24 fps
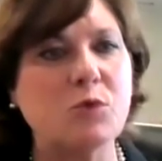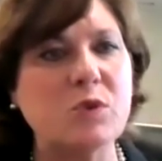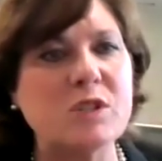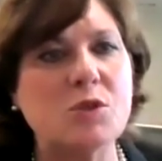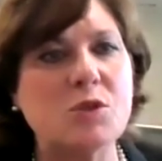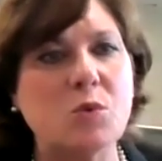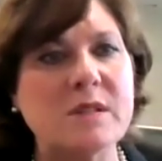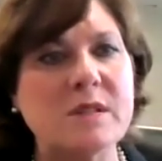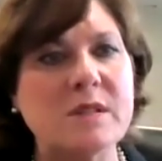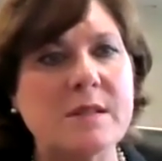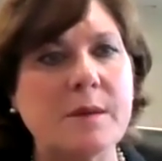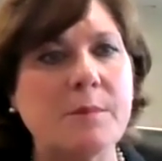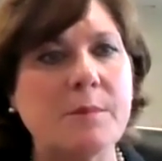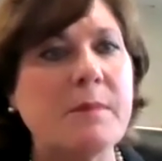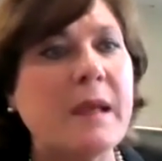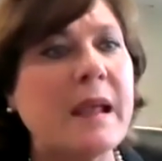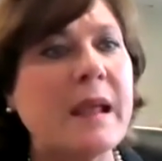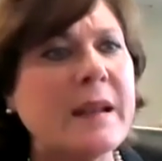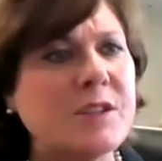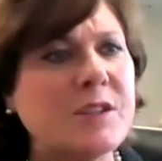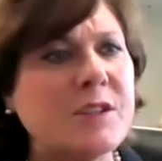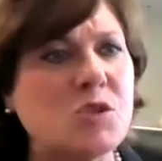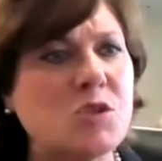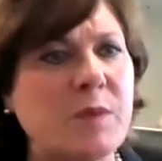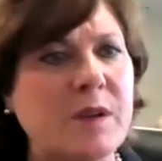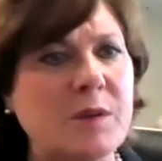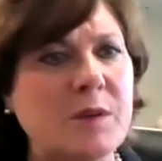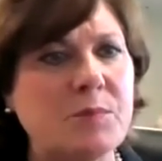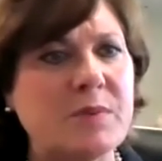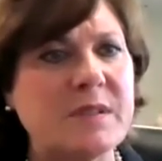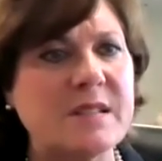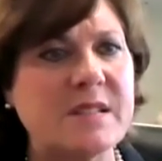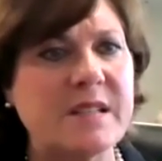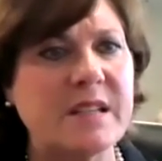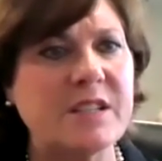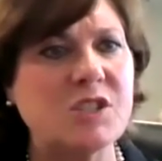which was a
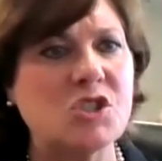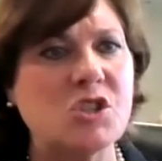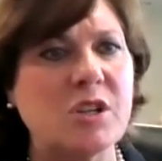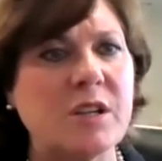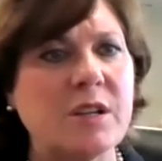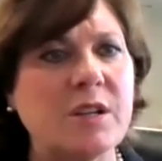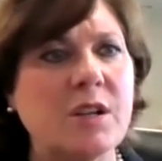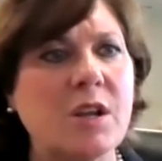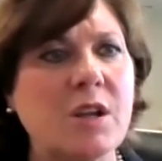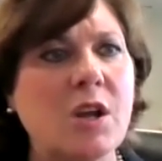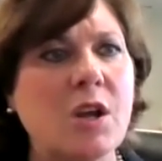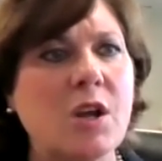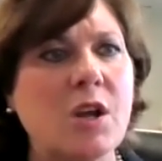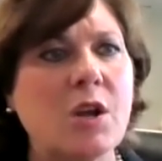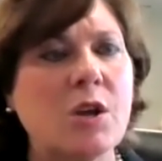management position,